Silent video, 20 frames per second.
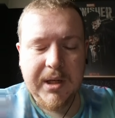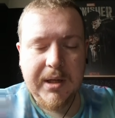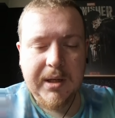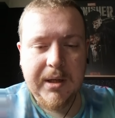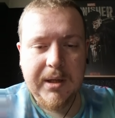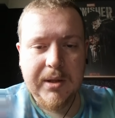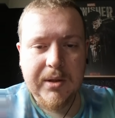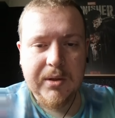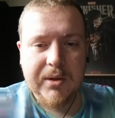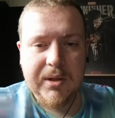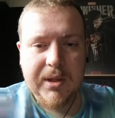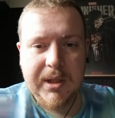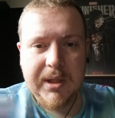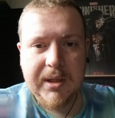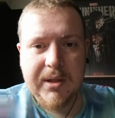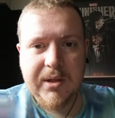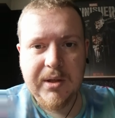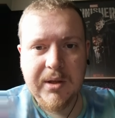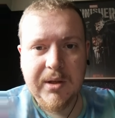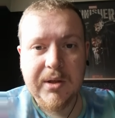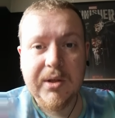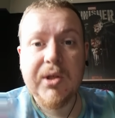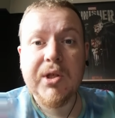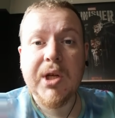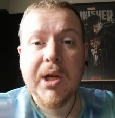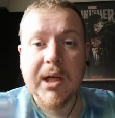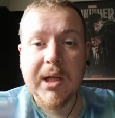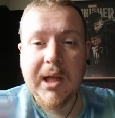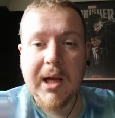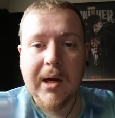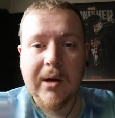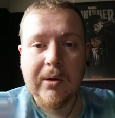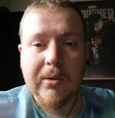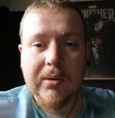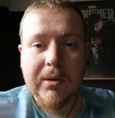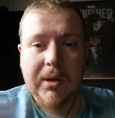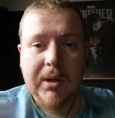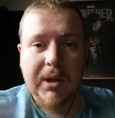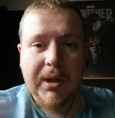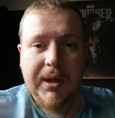You just need to chill
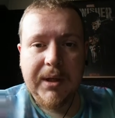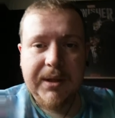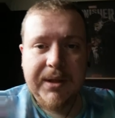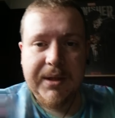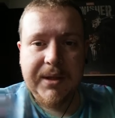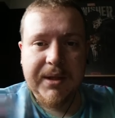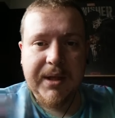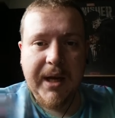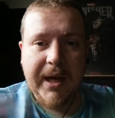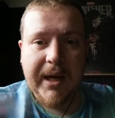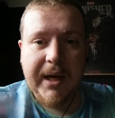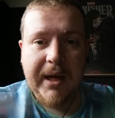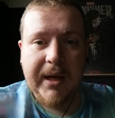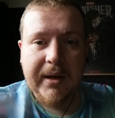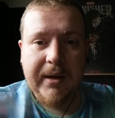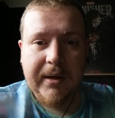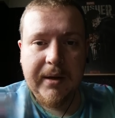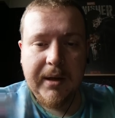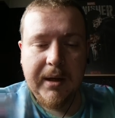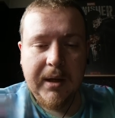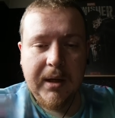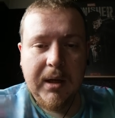out, stay in.